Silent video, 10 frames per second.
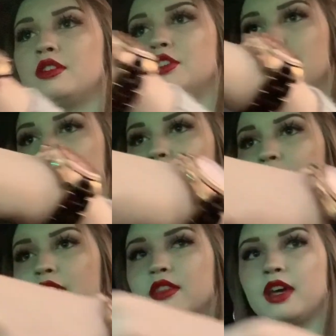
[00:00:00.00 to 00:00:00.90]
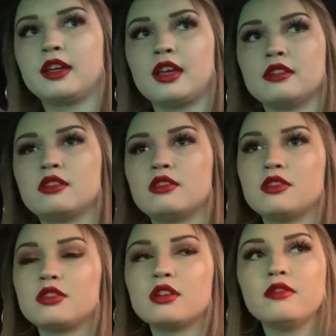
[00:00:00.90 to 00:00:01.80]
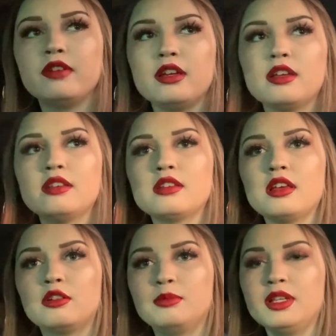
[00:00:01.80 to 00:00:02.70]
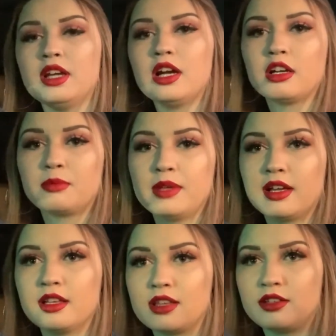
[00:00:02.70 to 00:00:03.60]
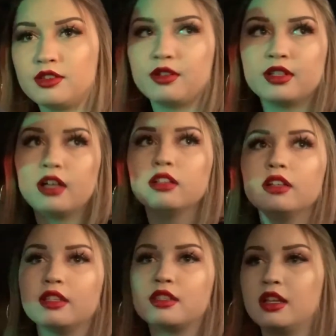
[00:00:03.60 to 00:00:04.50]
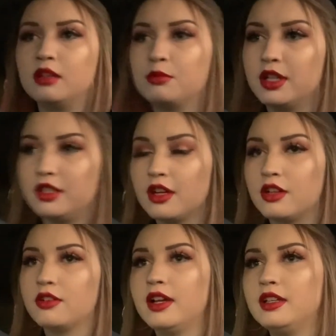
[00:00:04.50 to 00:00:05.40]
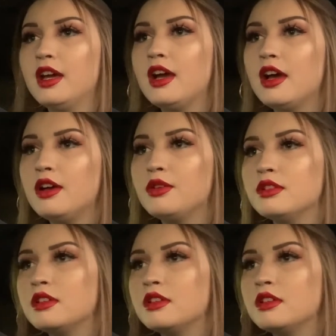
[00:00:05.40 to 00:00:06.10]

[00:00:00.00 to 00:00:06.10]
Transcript: doing that guest service, it'll be dark because, as you can tell, it's getting pretty dark right now.